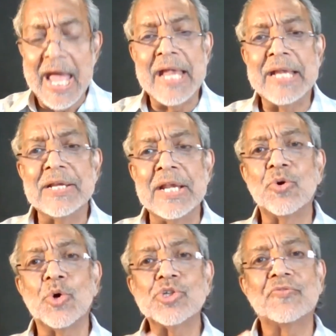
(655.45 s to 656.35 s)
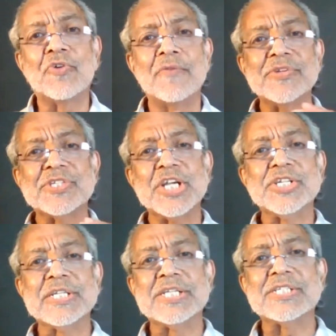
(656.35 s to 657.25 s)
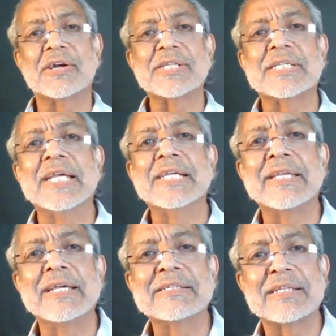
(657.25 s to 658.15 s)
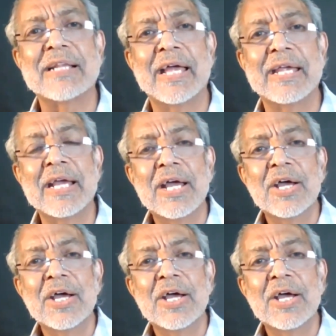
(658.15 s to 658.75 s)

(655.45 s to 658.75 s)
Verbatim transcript: And in course of conversation, they start saying things like,